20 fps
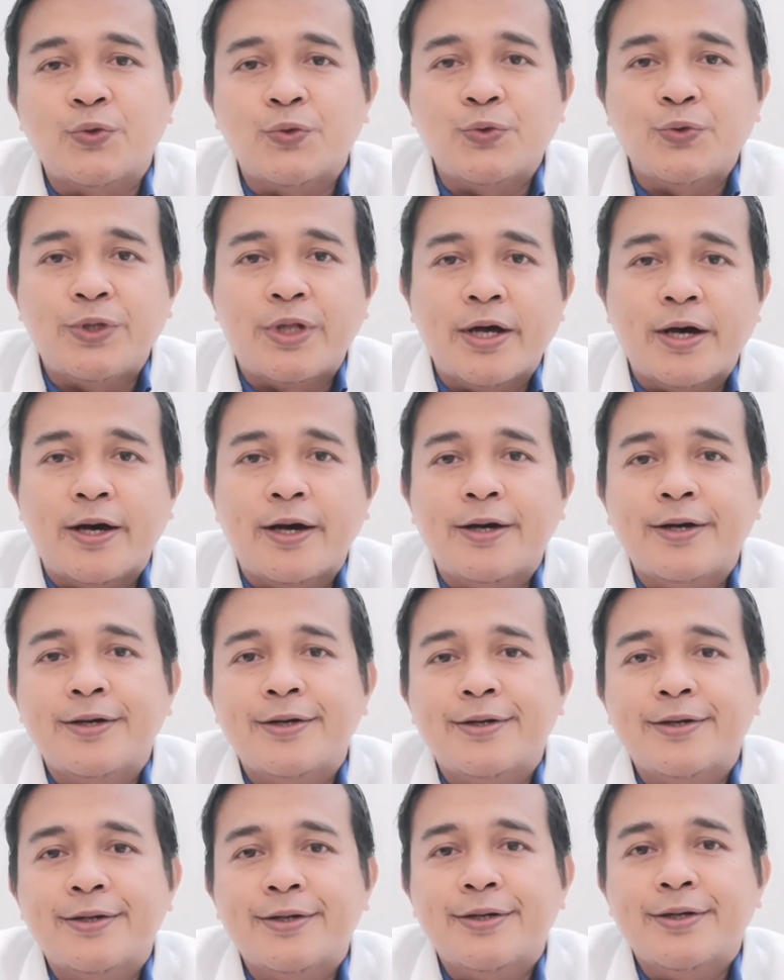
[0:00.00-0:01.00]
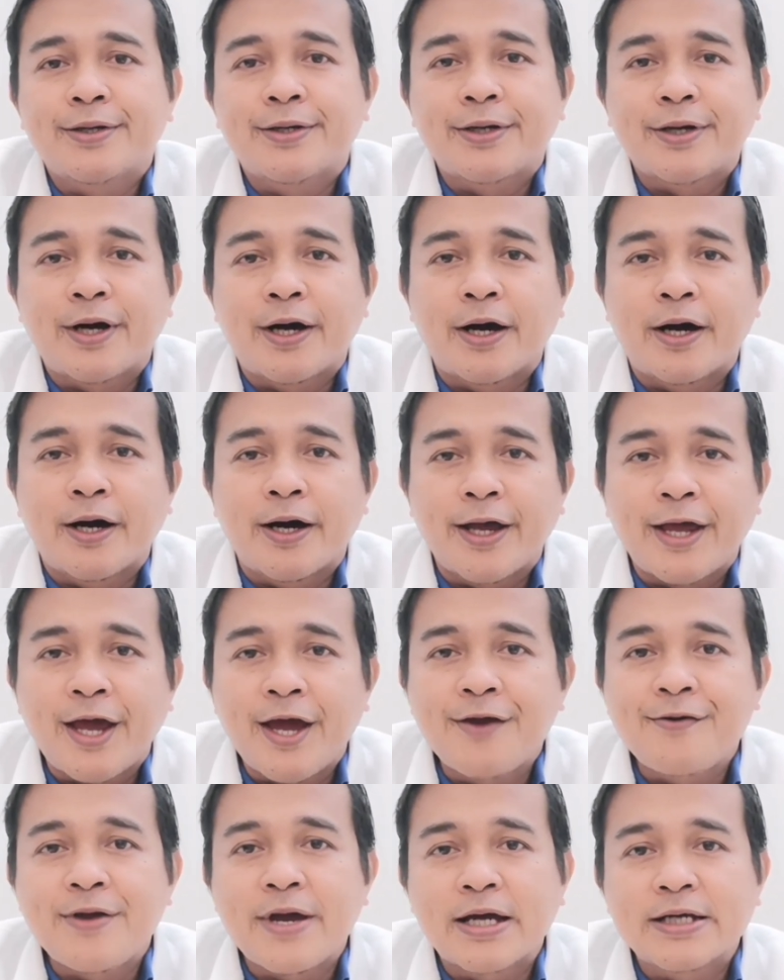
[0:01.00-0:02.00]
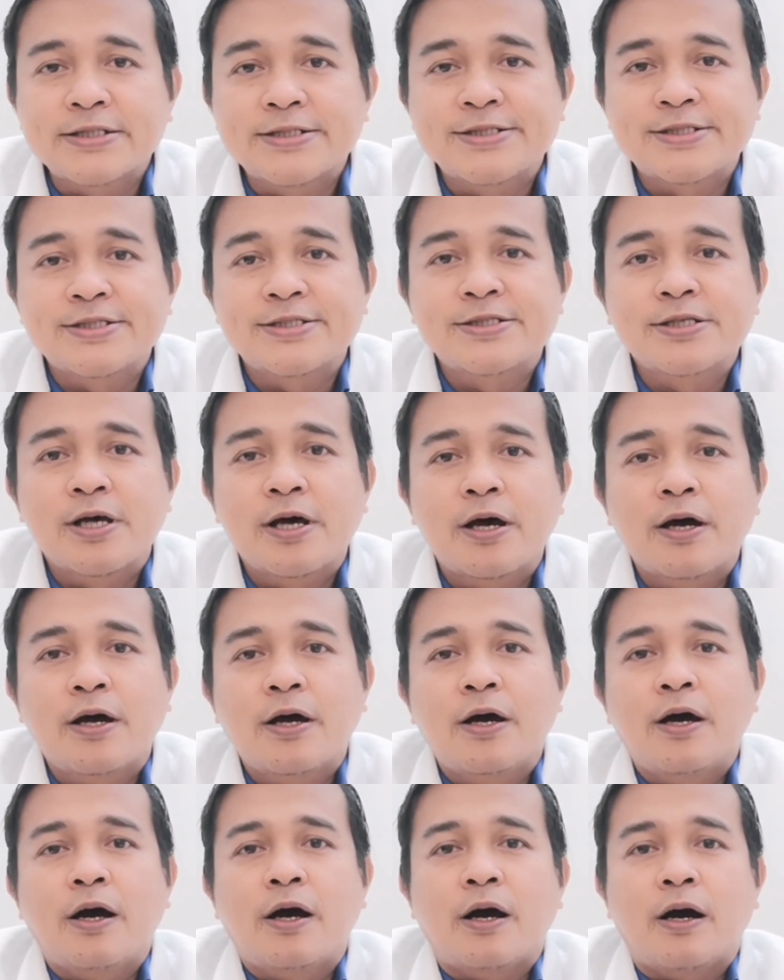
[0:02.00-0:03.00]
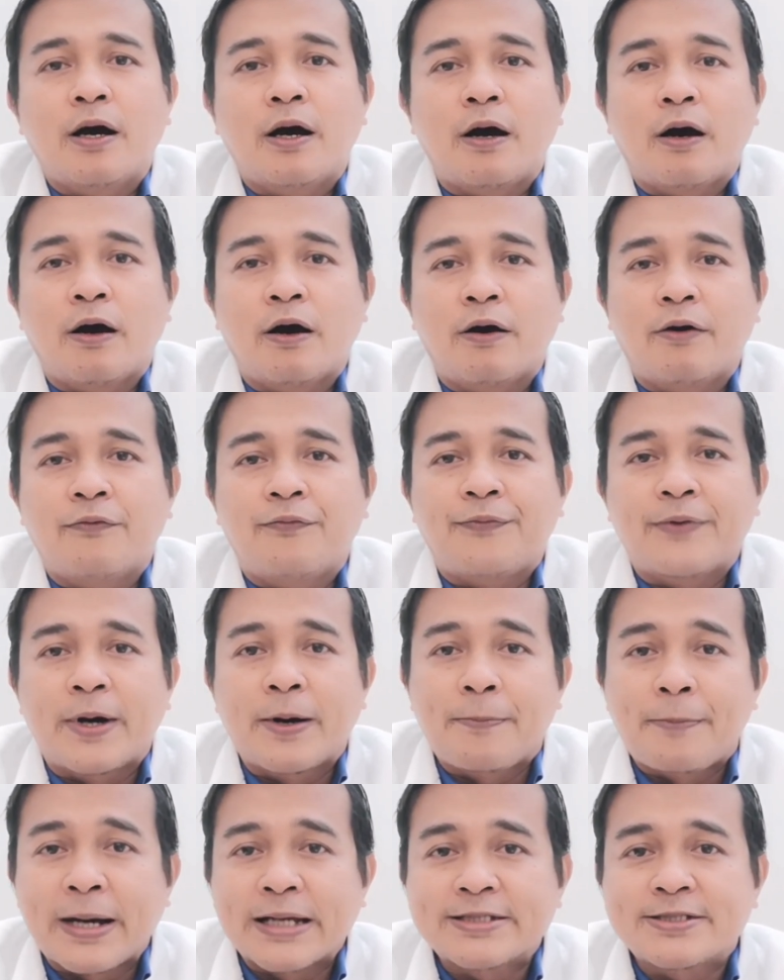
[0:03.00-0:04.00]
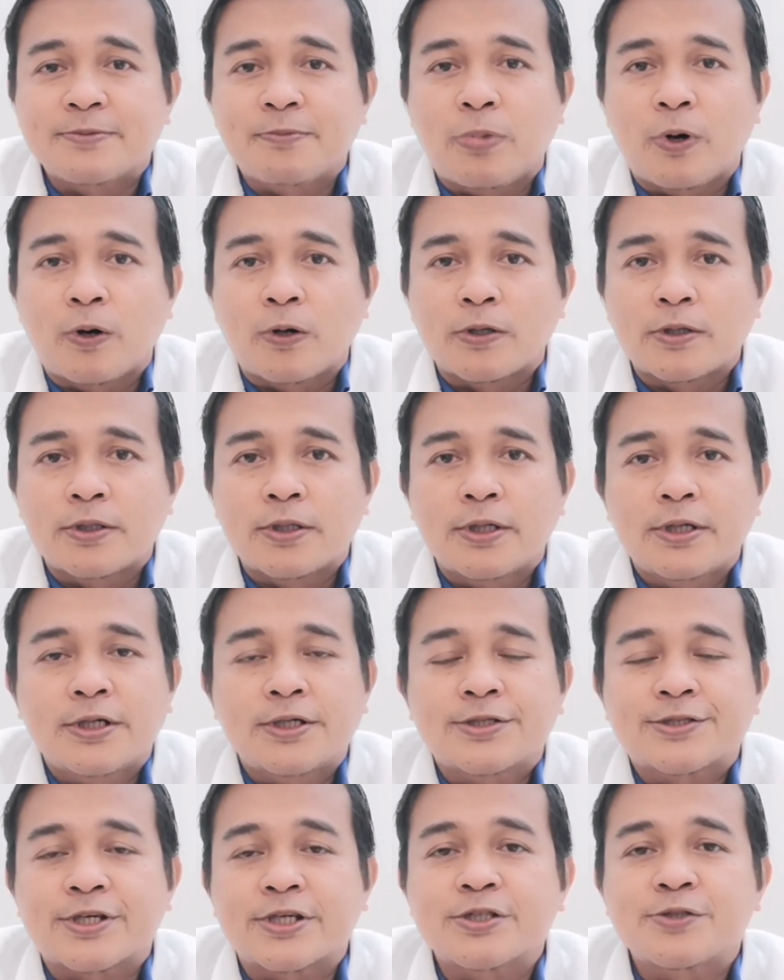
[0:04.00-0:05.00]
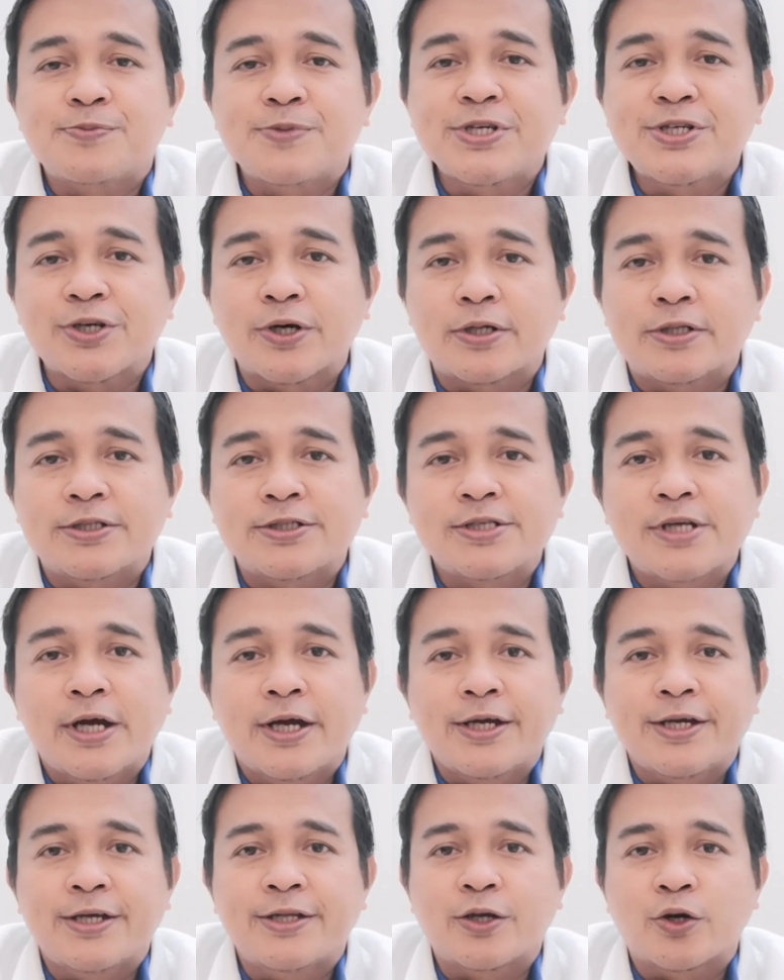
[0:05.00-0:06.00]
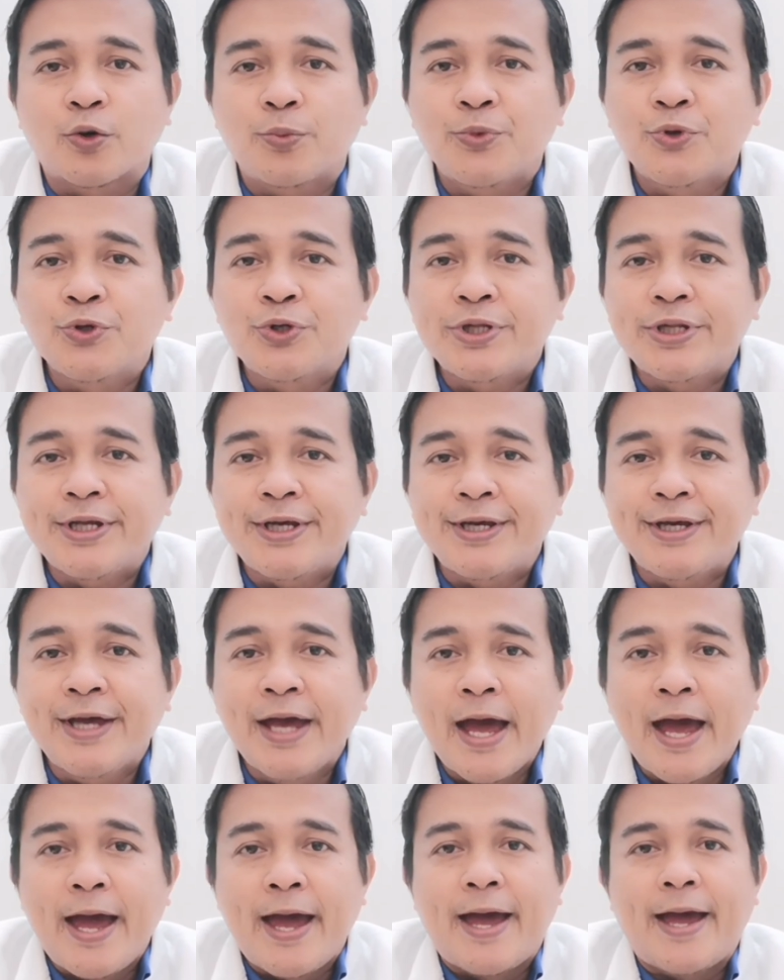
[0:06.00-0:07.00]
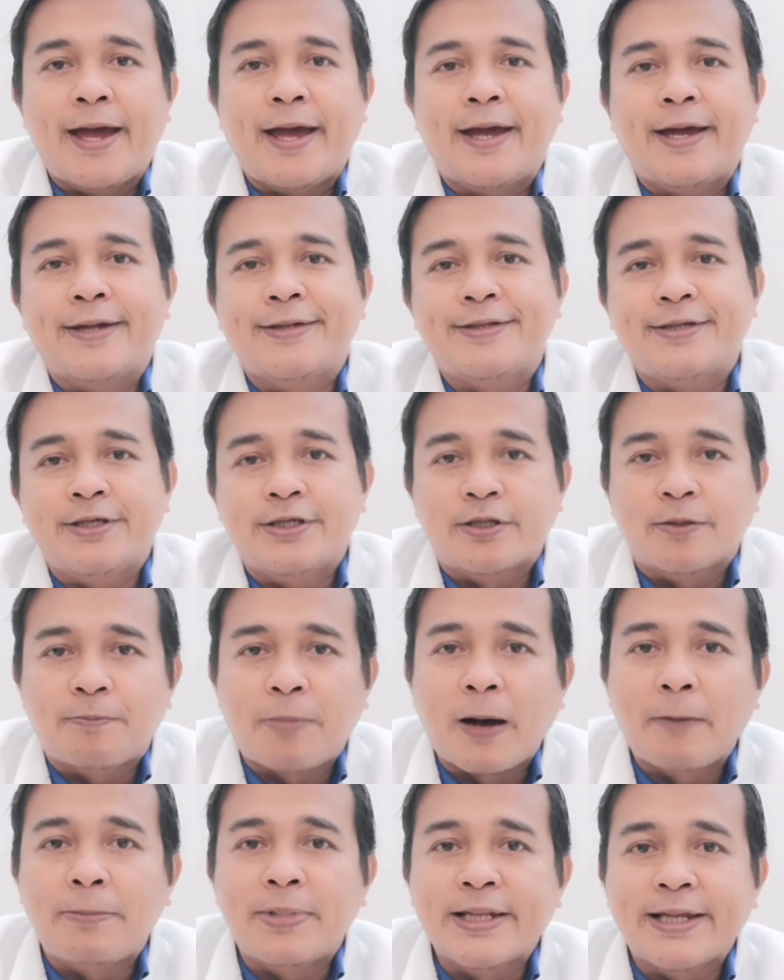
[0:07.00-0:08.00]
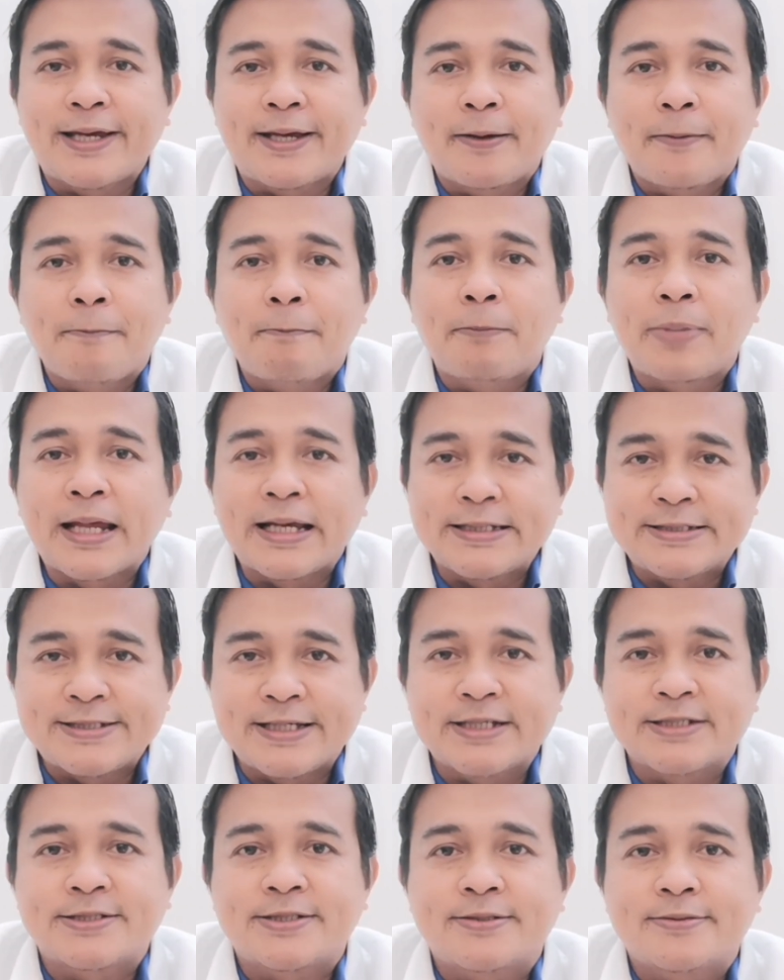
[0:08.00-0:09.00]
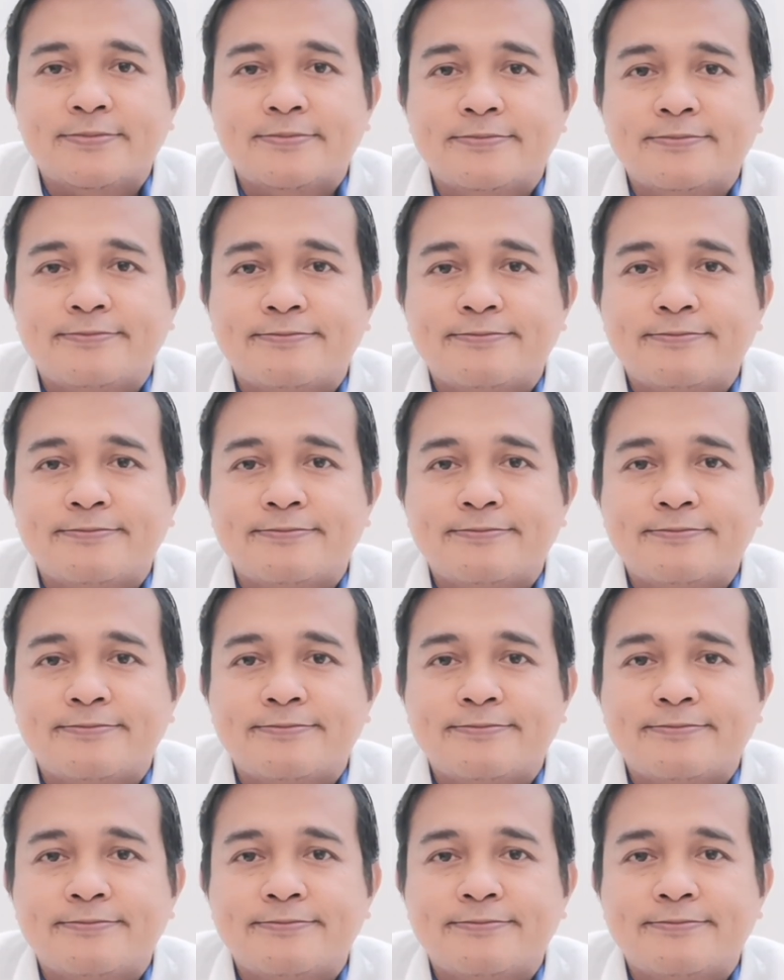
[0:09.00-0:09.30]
to the areas of possible transmission in the community and in the public places.